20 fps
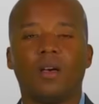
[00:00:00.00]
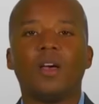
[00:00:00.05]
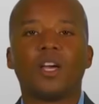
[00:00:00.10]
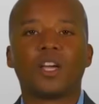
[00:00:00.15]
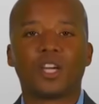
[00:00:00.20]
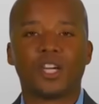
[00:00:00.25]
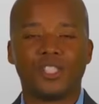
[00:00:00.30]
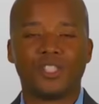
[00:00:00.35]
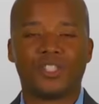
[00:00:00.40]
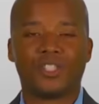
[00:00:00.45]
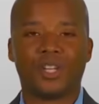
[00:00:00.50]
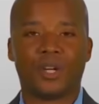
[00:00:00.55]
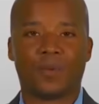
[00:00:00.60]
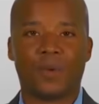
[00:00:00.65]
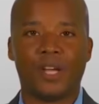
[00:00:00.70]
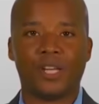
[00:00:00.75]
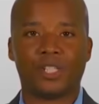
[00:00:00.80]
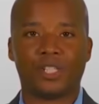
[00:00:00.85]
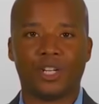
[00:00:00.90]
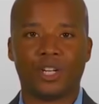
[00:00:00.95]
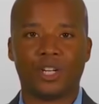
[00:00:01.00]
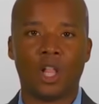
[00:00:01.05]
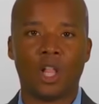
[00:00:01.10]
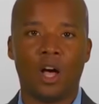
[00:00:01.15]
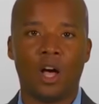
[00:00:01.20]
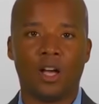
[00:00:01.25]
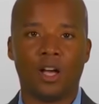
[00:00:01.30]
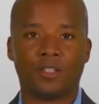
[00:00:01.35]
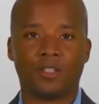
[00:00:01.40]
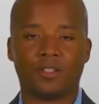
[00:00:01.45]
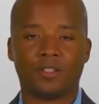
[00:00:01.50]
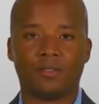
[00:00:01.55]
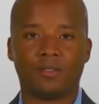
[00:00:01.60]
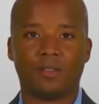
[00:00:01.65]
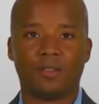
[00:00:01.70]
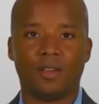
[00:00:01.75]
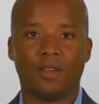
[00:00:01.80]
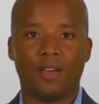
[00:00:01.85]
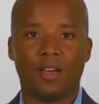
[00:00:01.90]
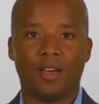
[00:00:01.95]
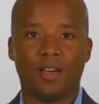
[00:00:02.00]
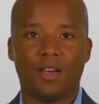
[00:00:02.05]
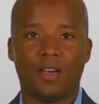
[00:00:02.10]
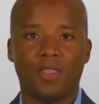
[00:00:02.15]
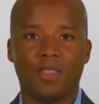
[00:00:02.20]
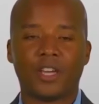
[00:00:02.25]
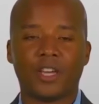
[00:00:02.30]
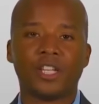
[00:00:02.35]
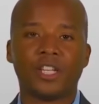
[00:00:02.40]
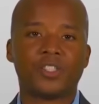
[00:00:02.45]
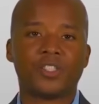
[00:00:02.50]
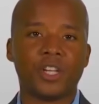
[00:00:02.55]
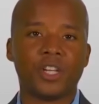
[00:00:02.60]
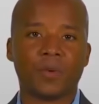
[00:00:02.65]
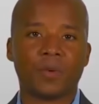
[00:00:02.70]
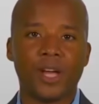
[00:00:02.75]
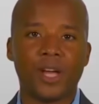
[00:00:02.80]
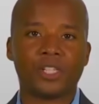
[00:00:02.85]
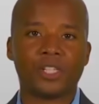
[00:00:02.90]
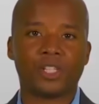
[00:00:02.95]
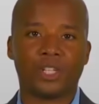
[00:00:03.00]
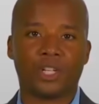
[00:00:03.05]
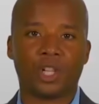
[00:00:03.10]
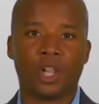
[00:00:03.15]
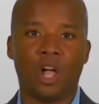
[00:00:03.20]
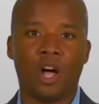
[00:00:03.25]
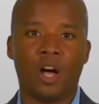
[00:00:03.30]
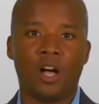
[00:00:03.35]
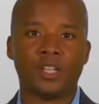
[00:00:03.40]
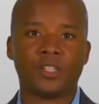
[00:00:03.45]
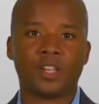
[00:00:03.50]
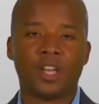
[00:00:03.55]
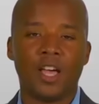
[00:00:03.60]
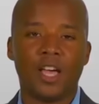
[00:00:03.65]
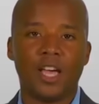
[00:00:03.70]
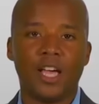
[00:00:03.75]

Consideration clause. The consideration clause